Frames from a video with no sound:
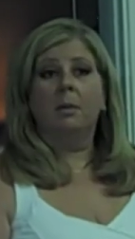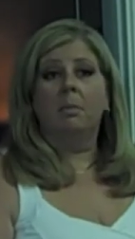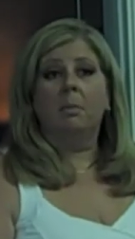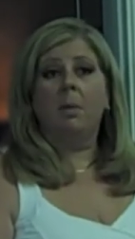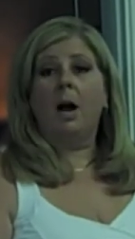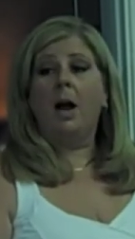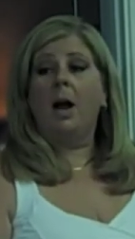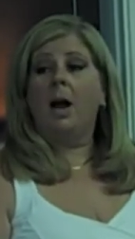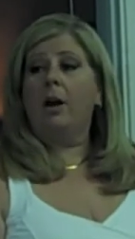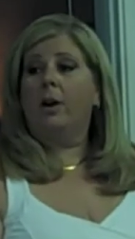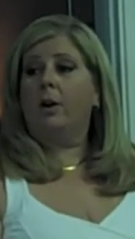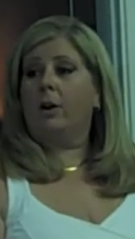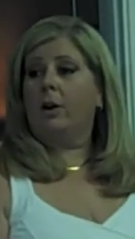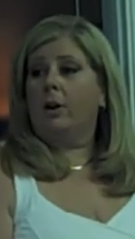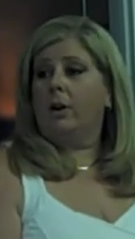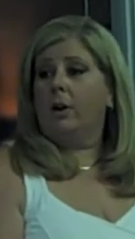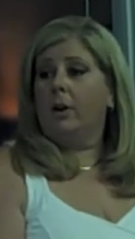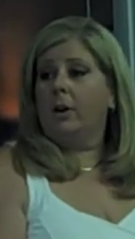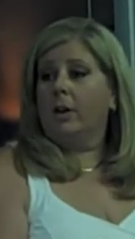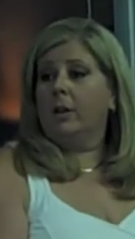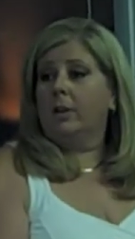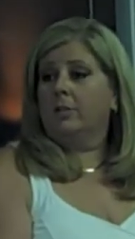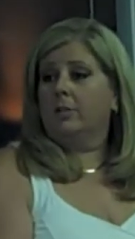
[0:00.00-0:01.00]

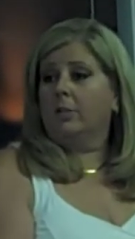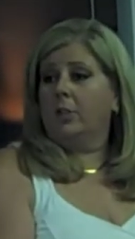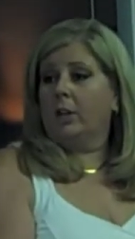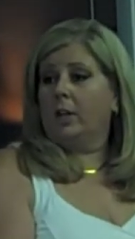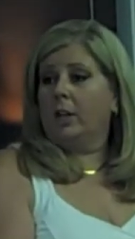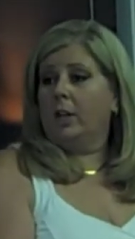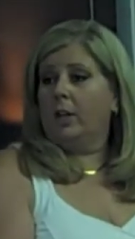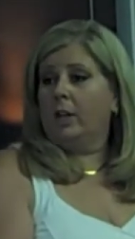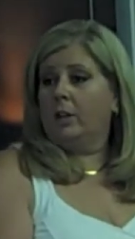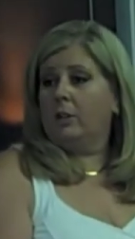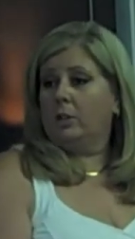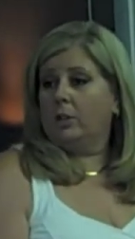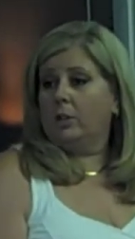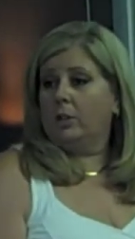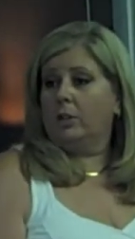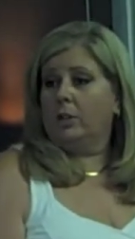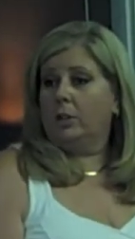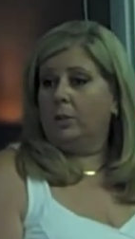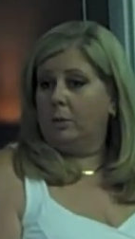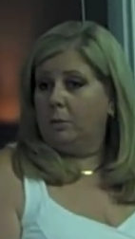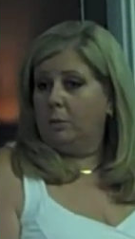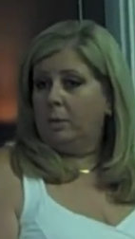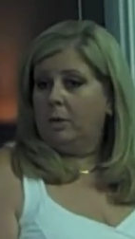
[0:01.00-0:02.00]
Buyer is looking
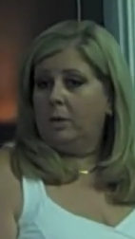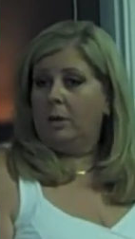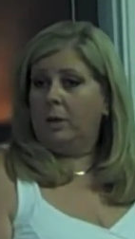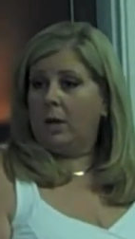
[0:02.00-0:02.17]
to